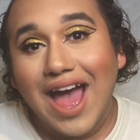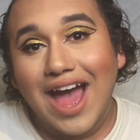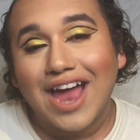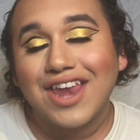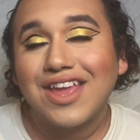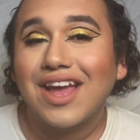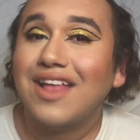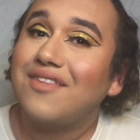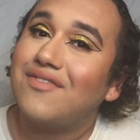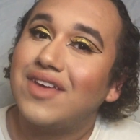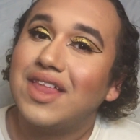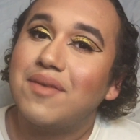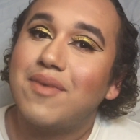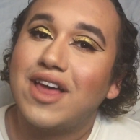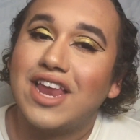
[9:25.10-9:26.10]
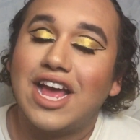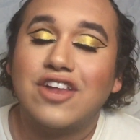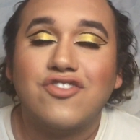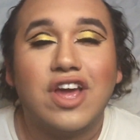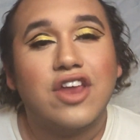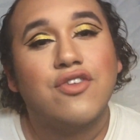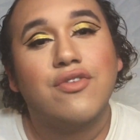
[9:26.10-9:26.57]
How do you guys feel about it? I
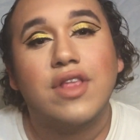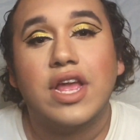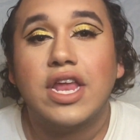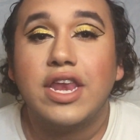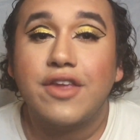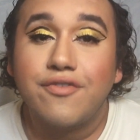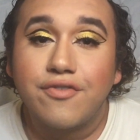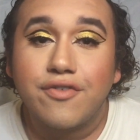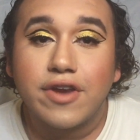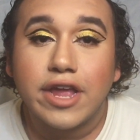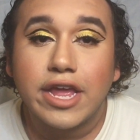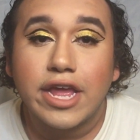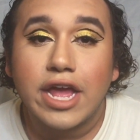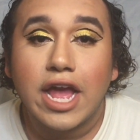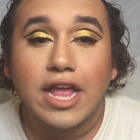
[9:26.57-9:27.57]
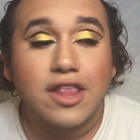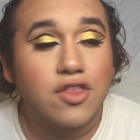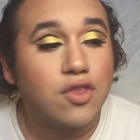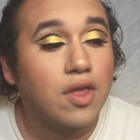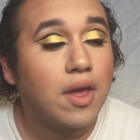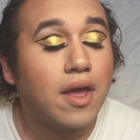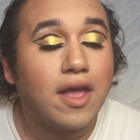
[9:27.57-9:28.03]
tried to do something different. I
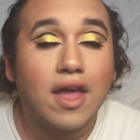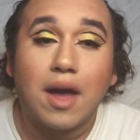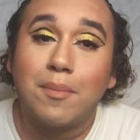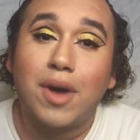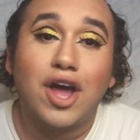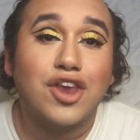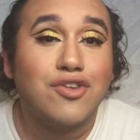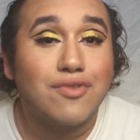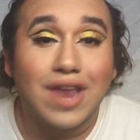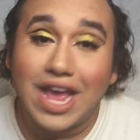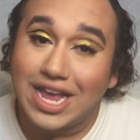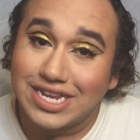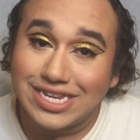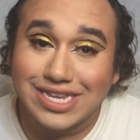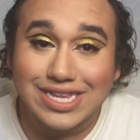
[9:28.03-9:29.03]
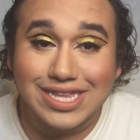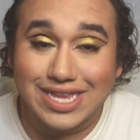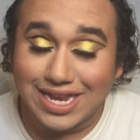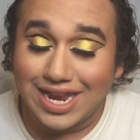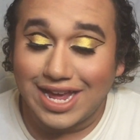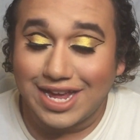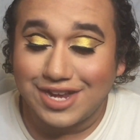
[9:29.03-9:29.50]
bought new lashes
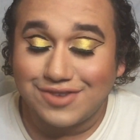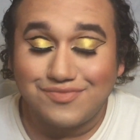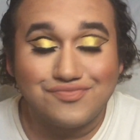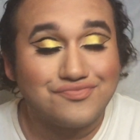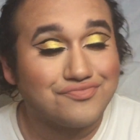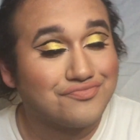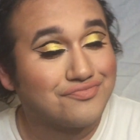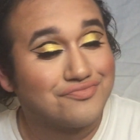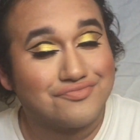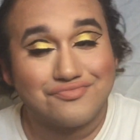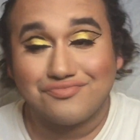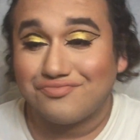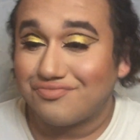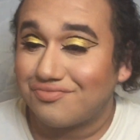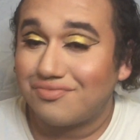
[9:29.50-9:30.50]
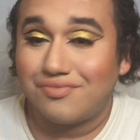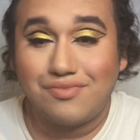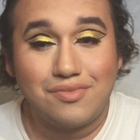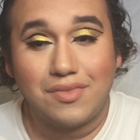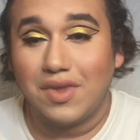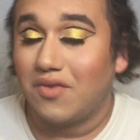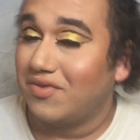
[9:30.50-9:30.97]
today,
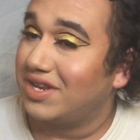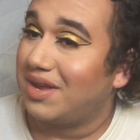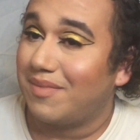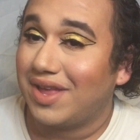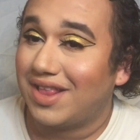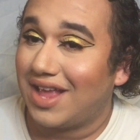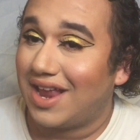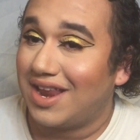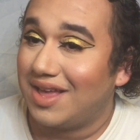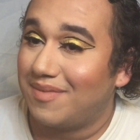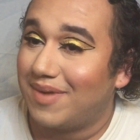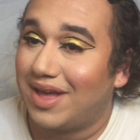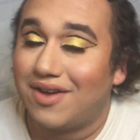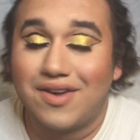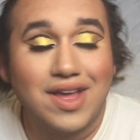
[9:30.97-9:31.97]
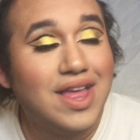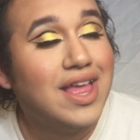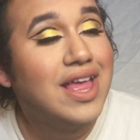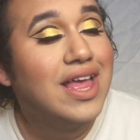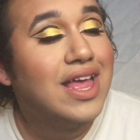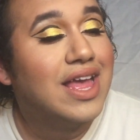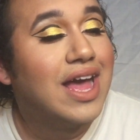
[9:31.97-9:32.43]
which I'm excited about.
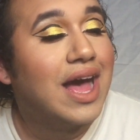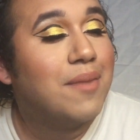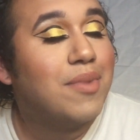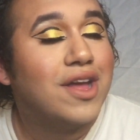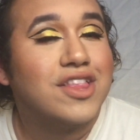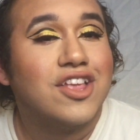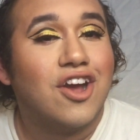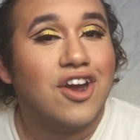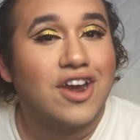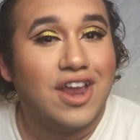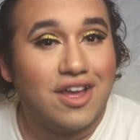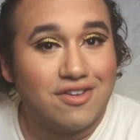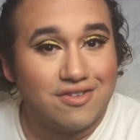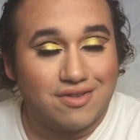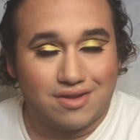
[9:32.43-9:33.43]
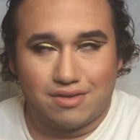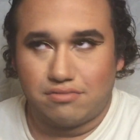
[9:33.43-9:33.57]
I bought the Ardell.